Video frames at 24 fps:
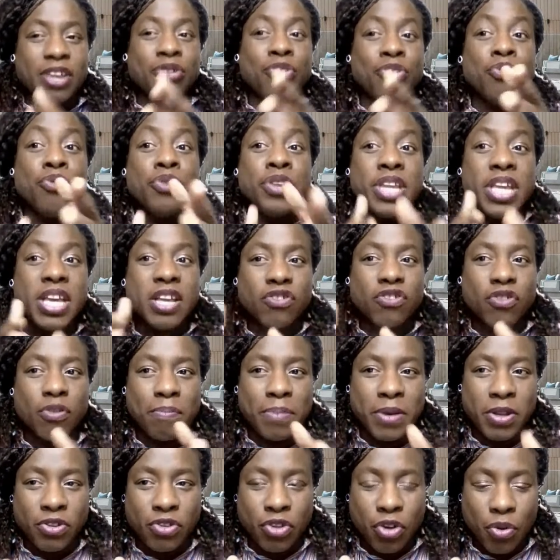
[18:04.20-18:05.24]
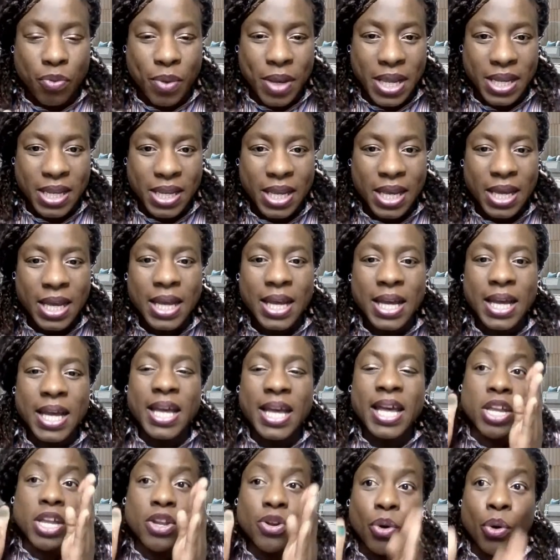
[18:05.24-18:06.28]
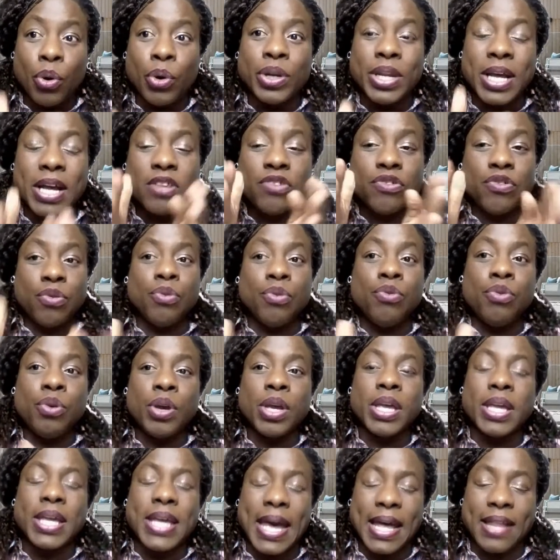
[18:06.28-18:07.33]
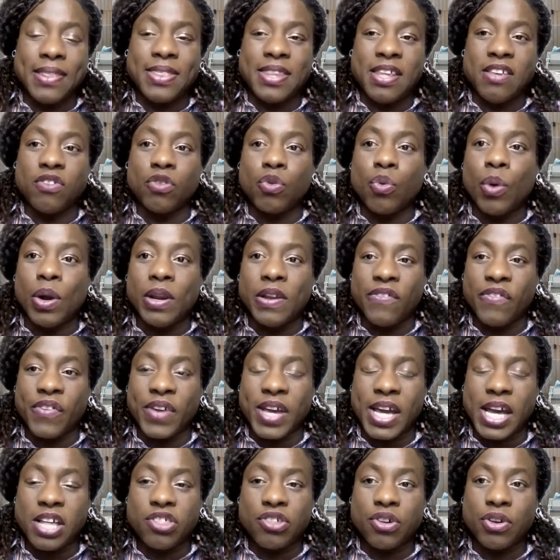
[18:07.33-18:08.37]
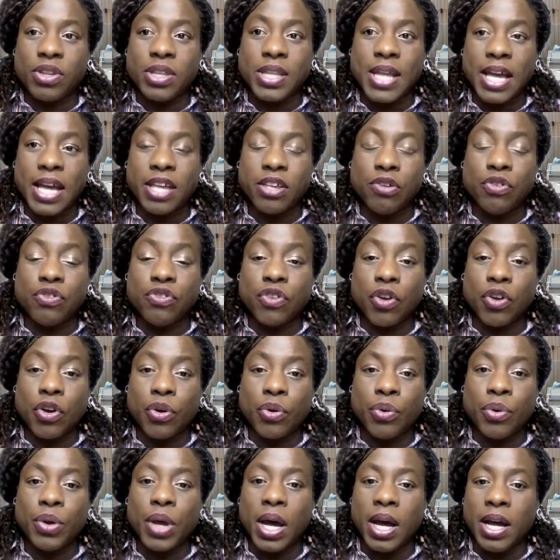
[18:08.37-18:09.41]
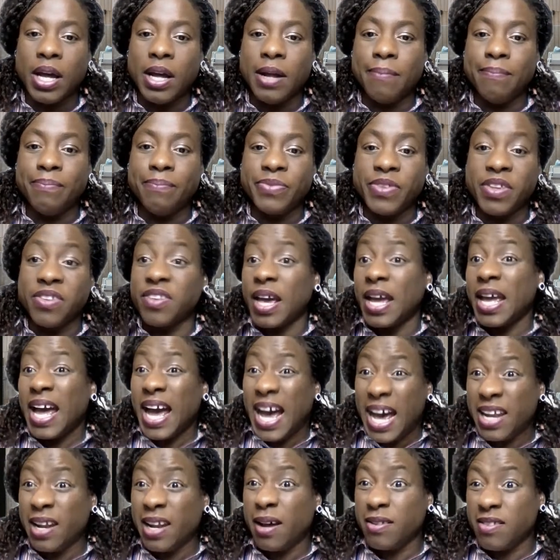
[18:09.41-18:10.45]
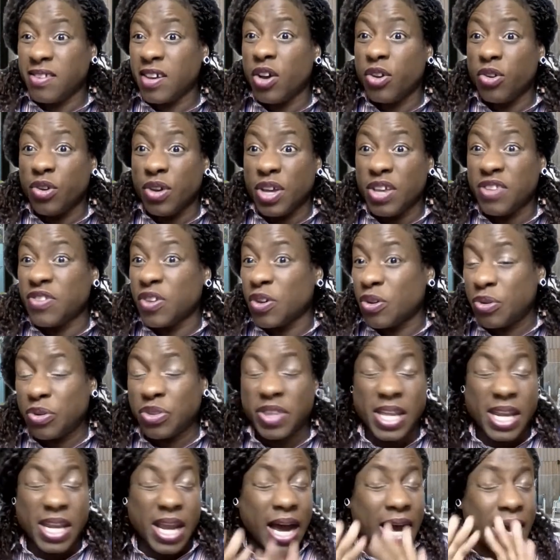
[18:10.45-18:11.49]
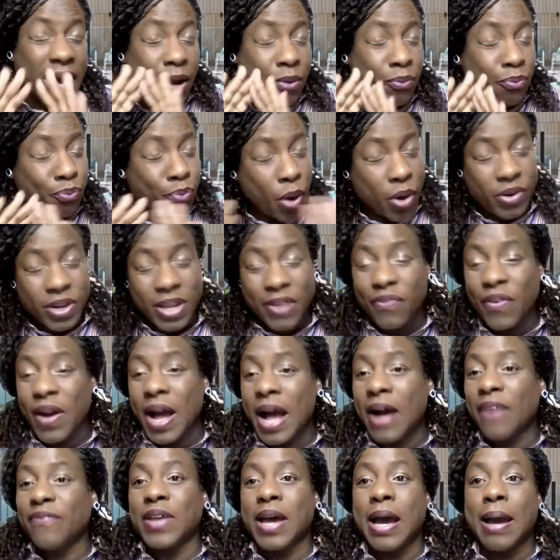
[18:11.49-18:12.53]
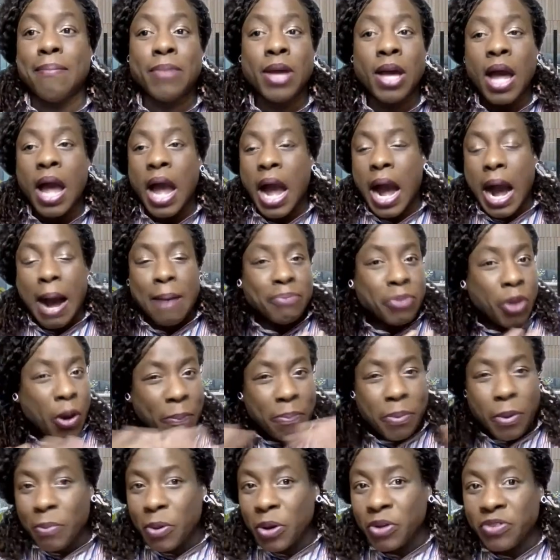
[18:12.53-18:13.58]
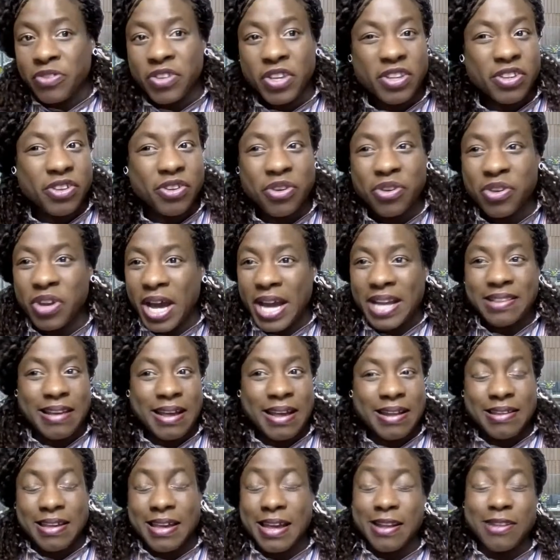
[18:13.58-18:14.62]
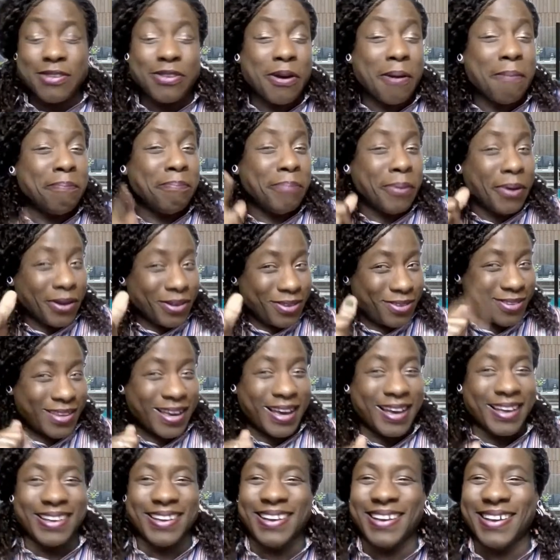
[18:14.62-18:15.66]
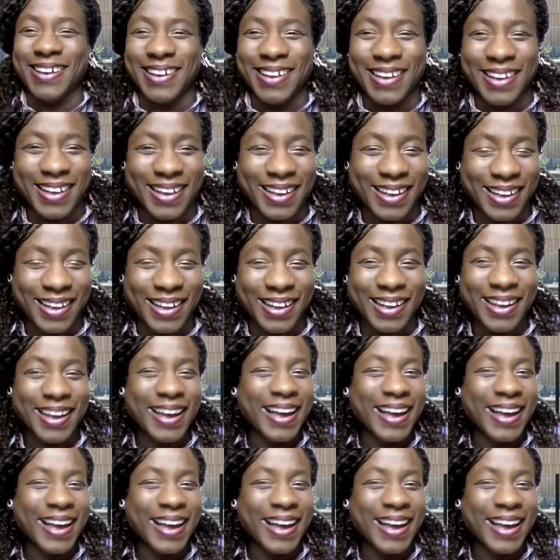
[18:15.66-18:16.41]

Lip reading: to be doing in order to get this qualification that you so desire. And I'll tell you, it's a good thing. I won't even have time. I'm not promoting the United Kingdom, but I